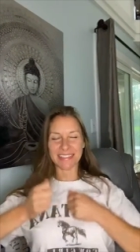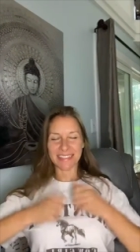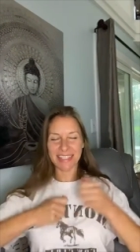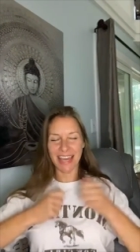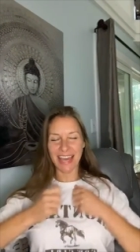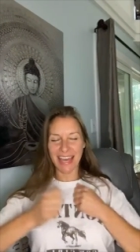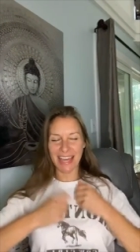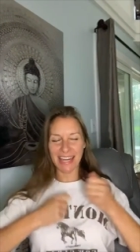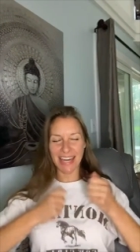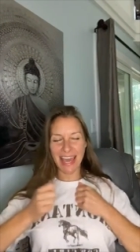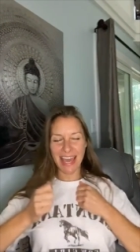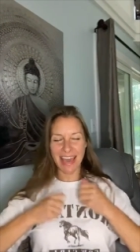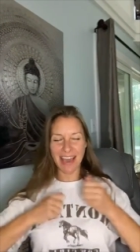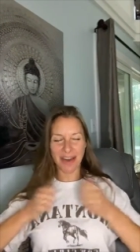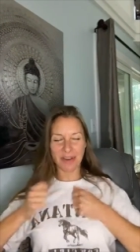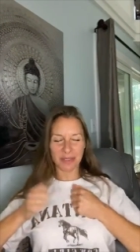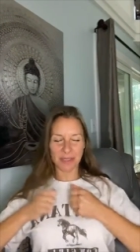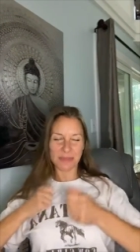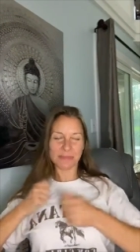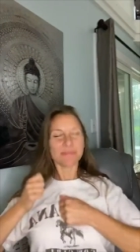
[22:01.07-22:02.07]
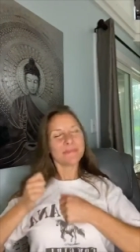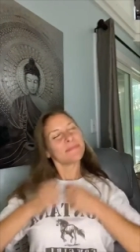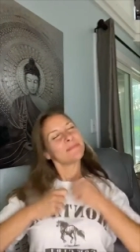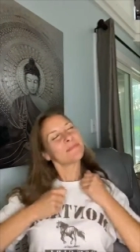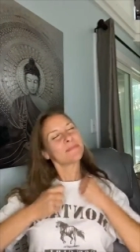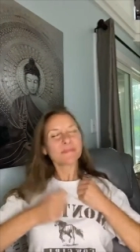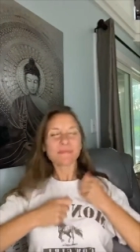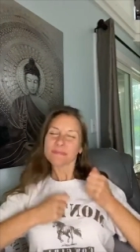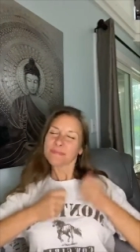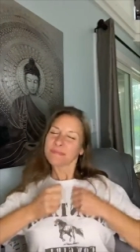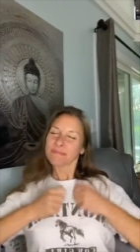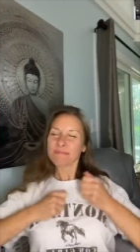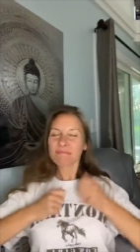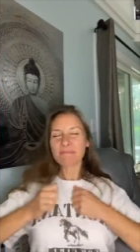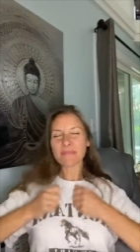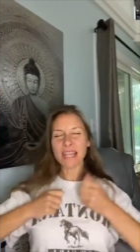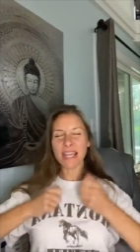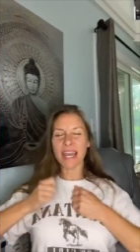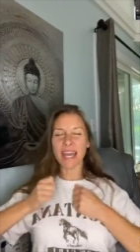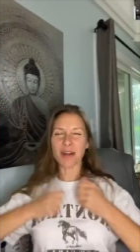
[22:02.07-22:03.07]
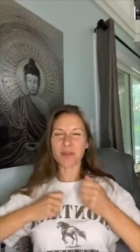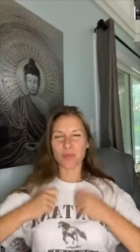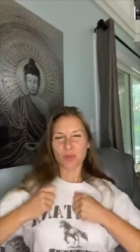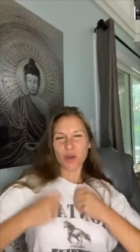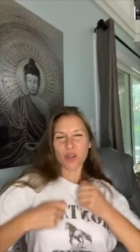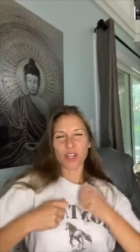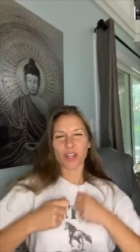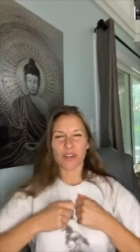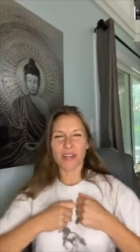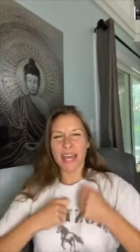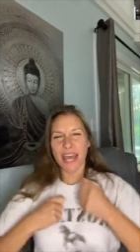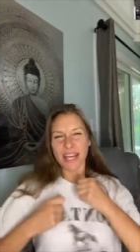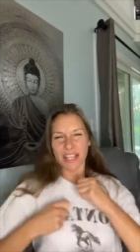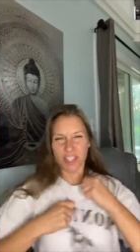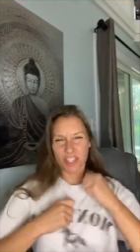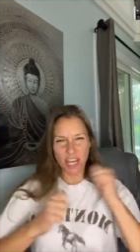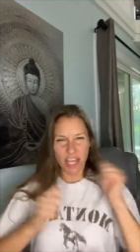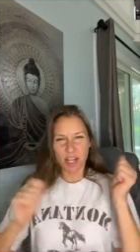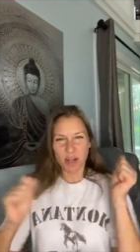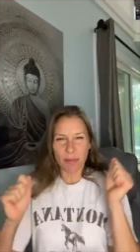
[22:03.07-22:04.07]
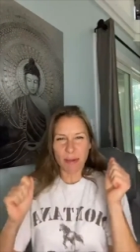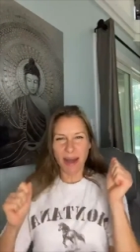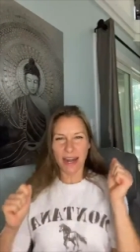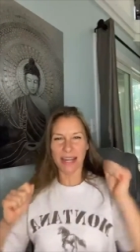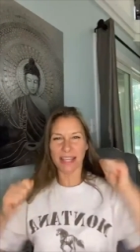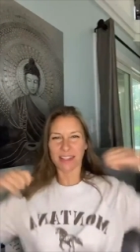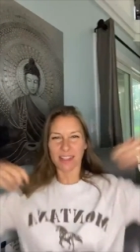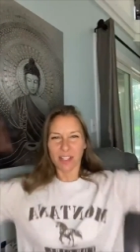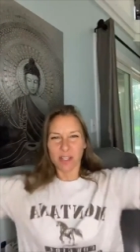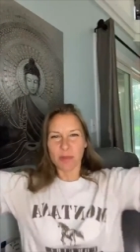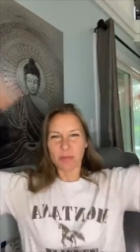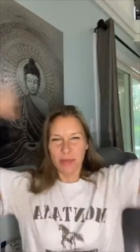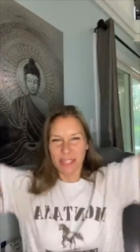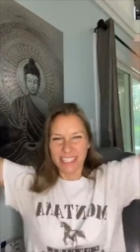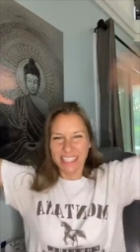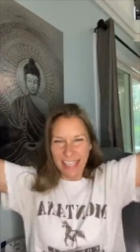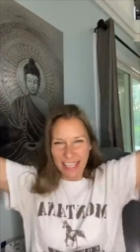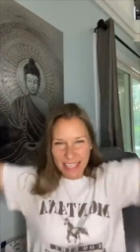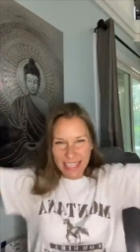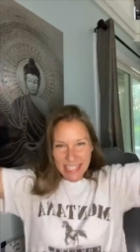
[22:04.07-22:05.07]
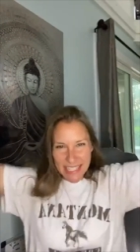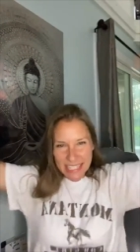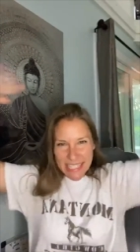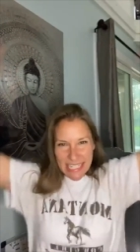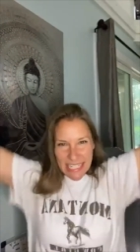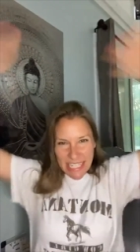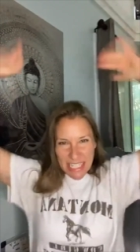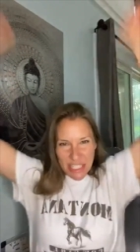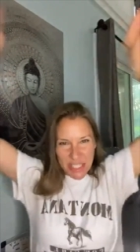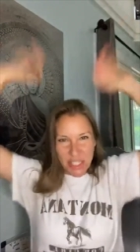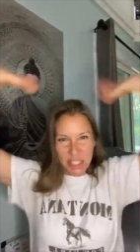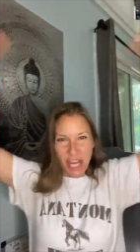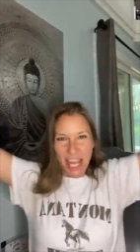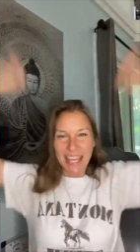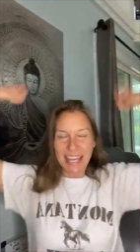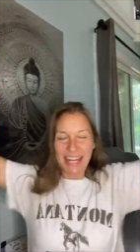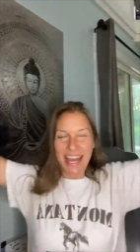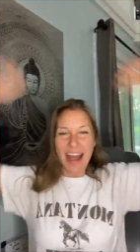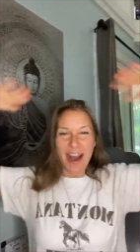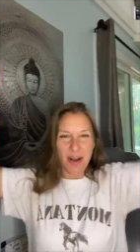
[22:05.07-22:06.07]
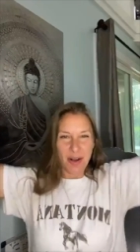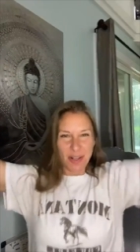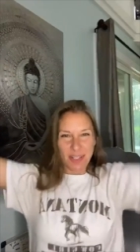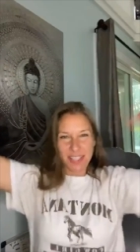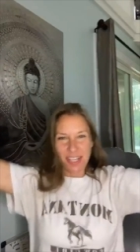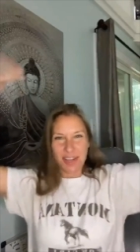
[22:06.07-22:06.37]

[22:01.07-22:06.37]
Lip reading: Okay, now kind of roll your neck, shake your body a little bit, like shake it out.